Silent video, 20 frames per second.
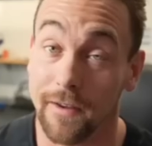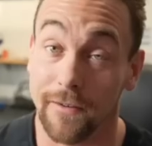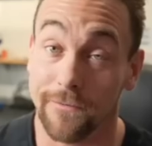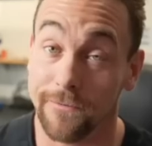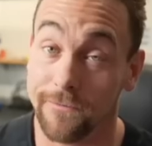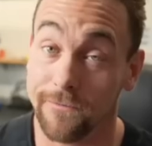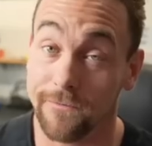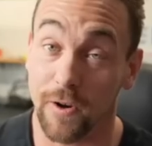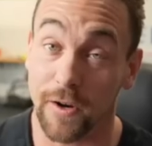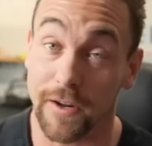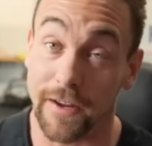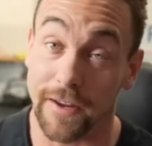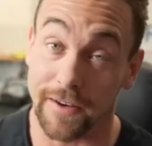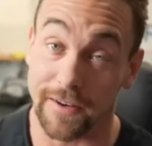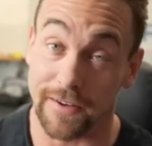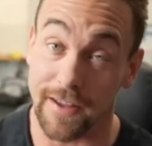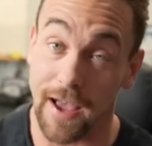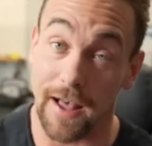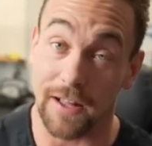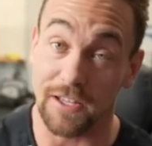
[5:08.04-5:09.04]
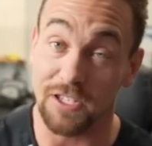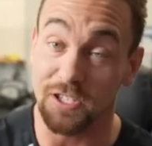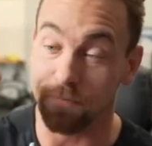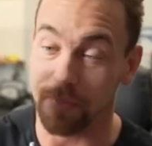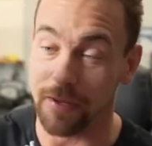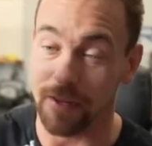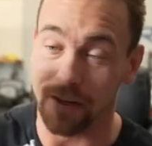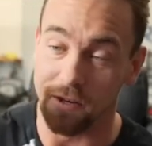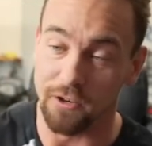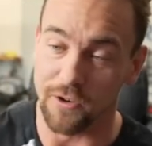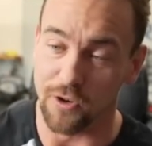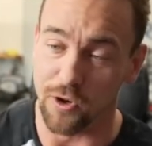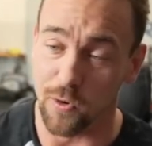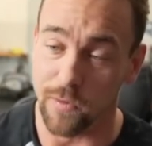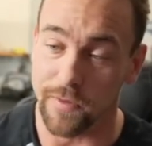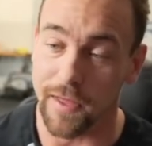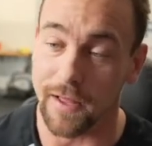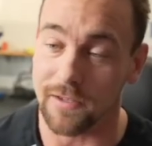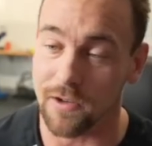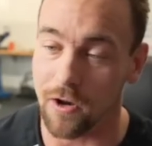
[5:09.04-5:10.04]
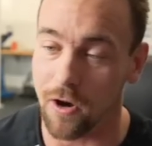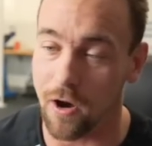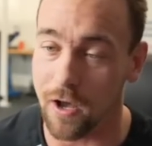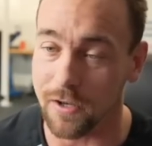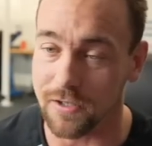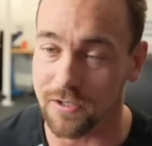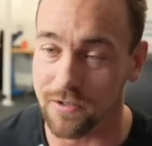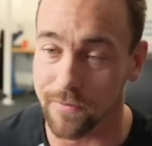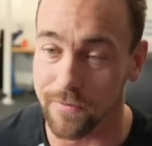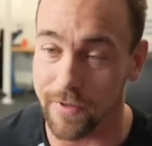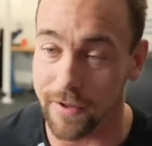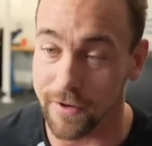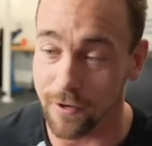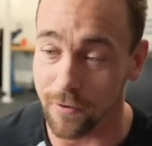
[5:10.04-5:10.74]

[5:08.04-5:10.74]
Freaking Godspeed, dude. That's awesome that